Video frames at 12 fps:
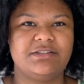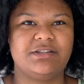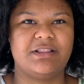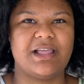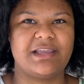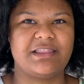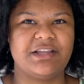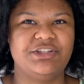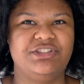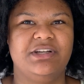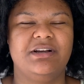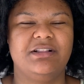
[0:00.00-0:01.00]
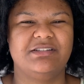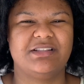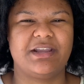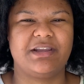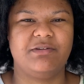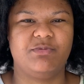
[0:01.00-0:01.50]
like that gel is like
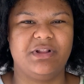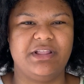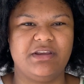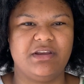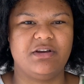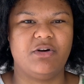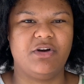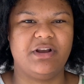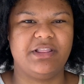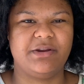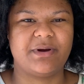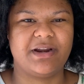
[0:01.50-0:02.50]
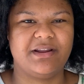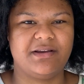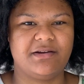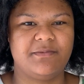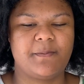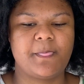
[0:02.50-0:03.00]
really oily right now.
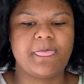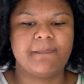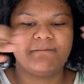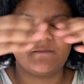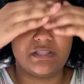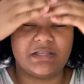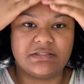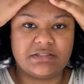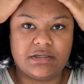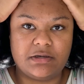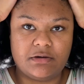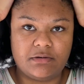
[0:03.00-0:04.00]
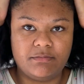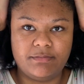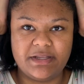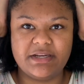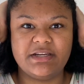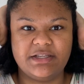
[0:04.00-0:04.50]
And so, but
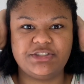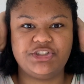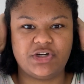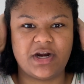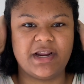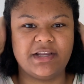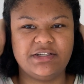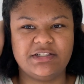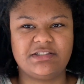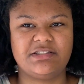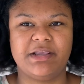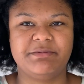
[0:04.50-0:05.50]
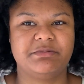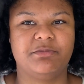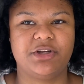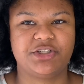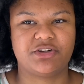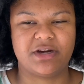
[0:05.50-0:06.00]
it is dry, it just seems
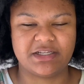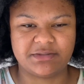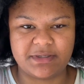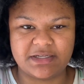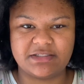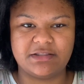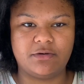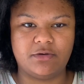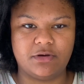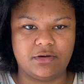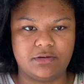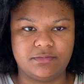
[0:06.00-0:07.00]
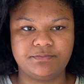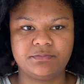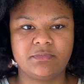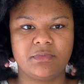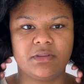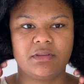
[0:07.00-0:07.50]
moisturized because of the oil.
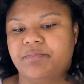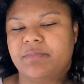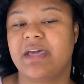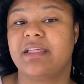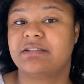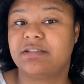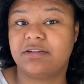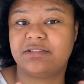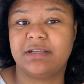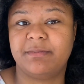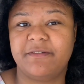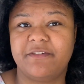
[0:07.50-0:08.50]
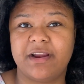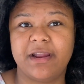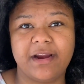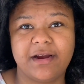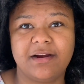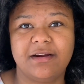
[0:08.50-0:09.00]
Yeah, that's a little tip. If your
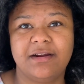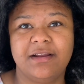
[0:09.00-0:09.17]
hair